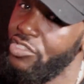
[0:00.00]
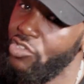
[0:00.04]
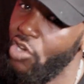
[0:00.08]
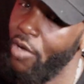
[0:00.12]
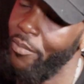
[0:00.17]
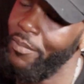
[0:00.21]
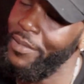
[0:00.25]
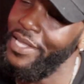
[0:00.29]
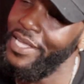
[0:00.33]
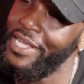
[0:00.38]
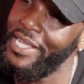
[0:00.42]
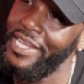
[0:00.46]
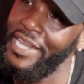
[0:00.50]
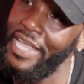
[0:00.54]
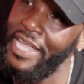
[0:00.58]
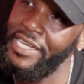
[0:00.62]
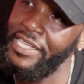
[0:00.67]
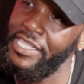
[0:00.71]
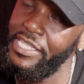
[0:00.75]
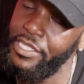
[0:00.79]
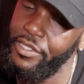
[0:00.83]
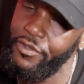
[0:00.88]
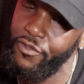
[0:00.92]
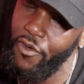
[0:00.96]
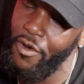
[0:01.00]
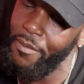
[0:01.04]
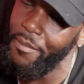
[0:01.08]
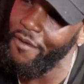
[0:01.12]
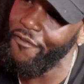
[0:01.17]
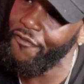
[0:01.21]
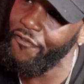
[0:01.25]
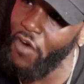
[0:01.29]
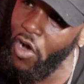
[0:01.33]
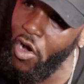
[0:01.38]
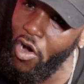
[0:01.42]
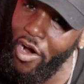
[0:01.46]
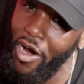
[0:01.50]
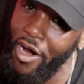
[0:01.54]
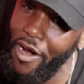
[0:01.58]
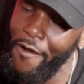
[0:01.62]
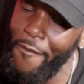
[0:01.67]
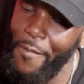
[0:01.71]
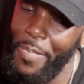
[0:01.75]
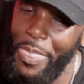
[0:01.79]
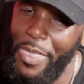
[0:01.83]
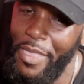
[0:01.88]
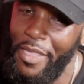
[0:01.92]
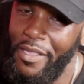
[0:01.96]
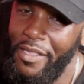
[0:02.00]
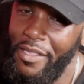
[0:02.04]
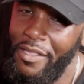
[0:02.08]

So I'm looking at this from afar,